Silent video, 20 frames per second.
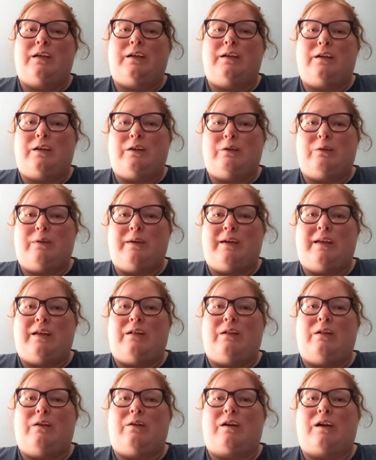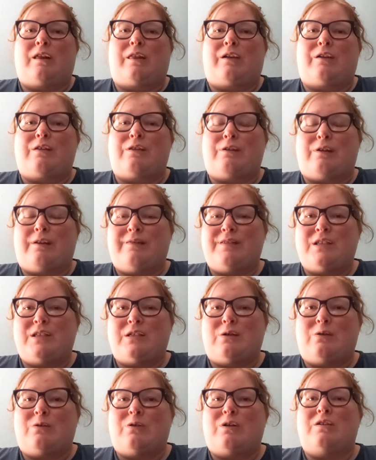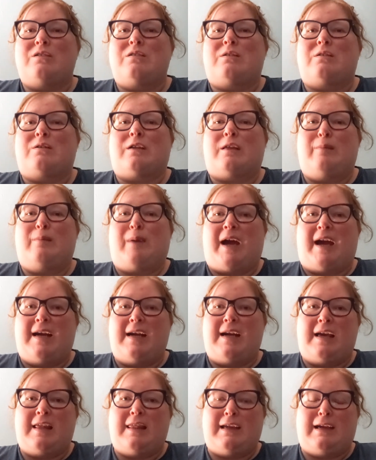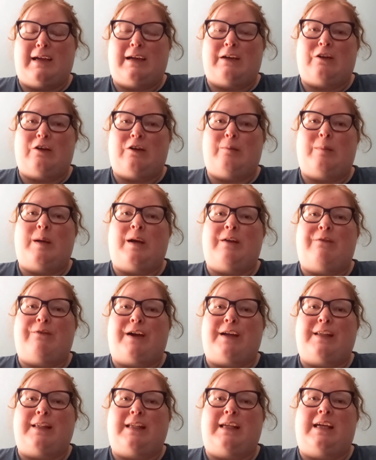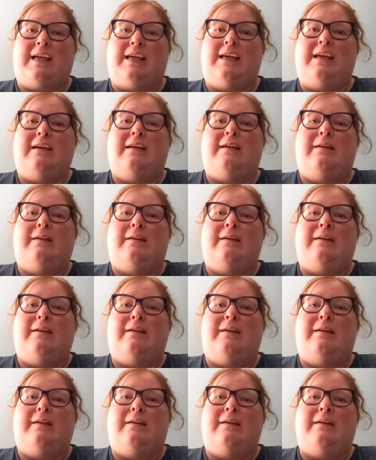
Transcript: Goodwill or other thrift stores or the Buy Nothing group, and I finally,